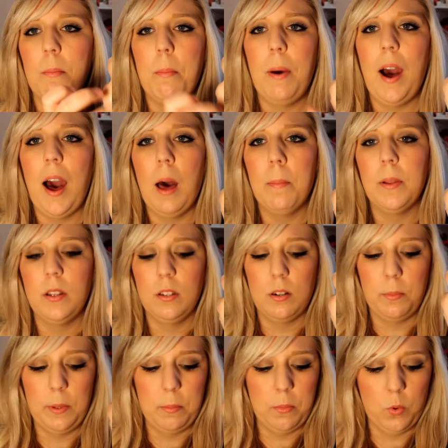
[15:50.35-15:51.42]
pop a little
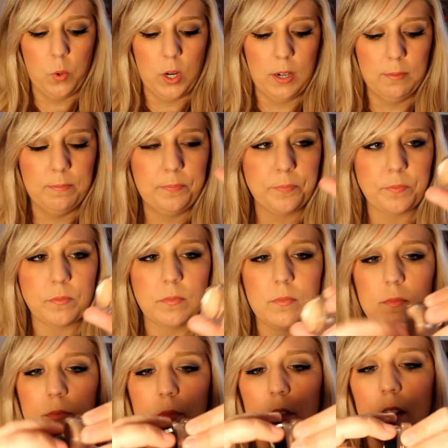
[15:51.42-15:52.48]
bit more.
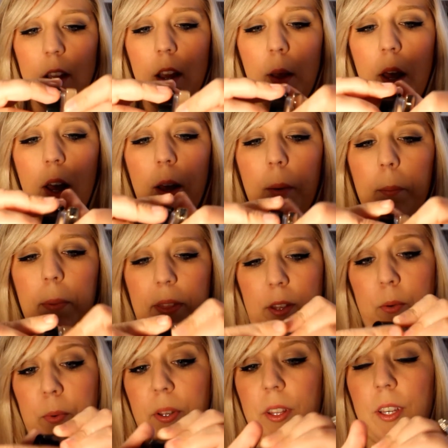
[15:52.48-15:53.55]
But
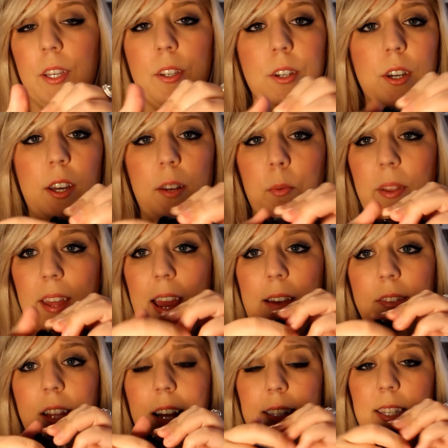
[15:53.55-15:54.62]
they're really good. They
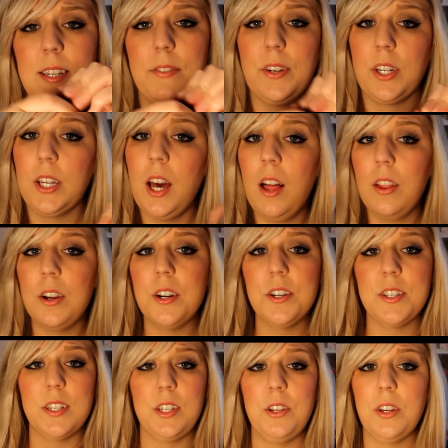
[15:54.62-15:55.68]
have lots of different
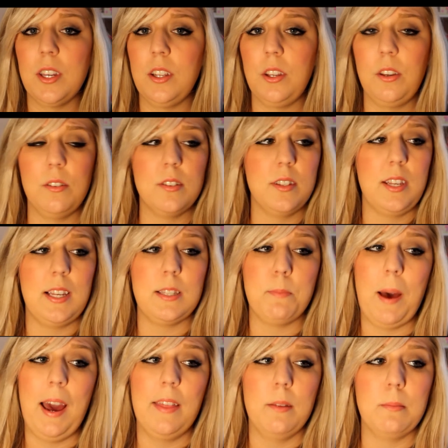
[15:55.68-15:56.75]
colors, and you can use these
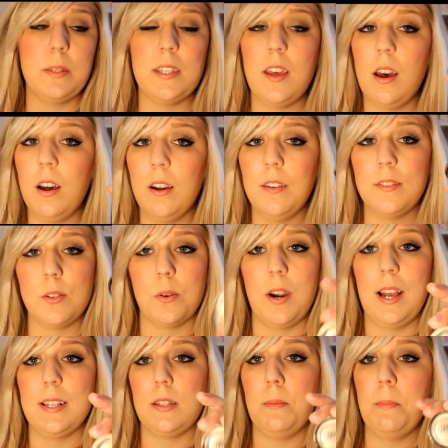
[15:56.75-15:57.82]
by themselves or
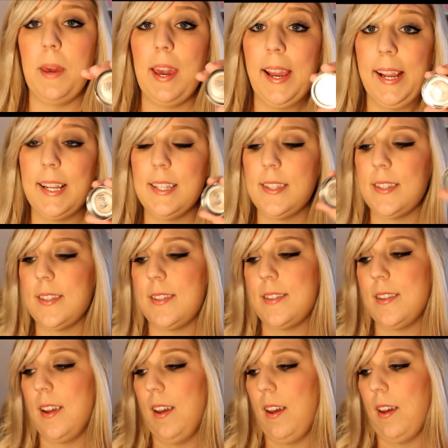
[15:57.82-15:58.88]
as a
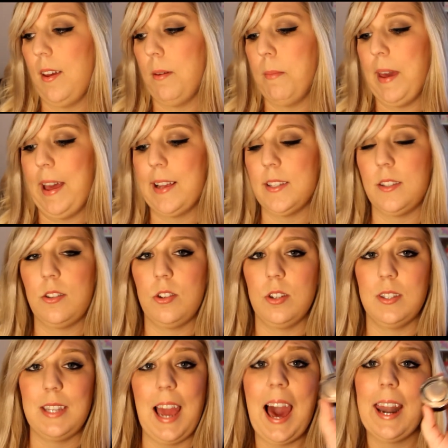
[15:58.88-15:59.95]
base, as
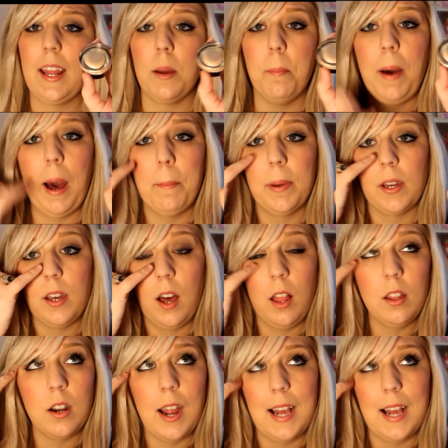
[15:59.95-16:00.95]
just adding a pop of color